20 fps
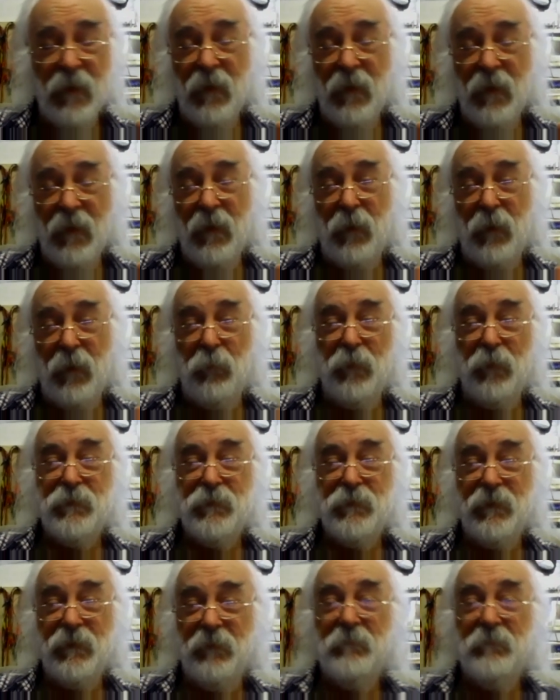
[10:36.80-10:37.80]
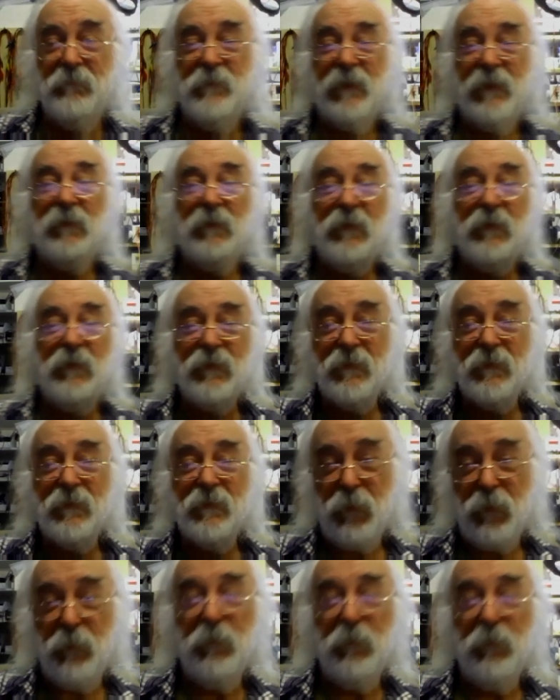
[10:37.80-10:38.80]
I want you to take a listen to
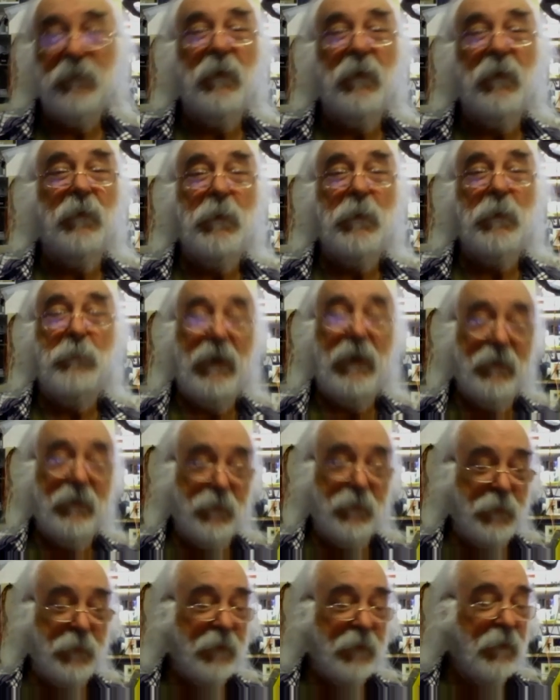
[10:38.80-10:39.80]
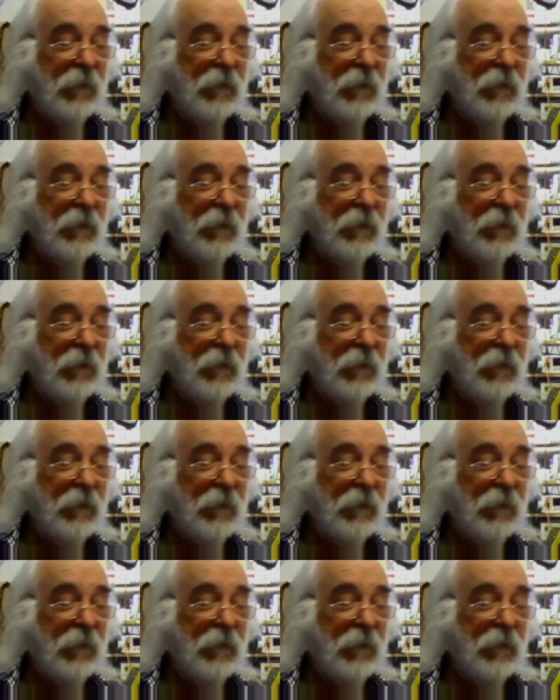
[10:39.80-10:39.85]
them and, get back to me.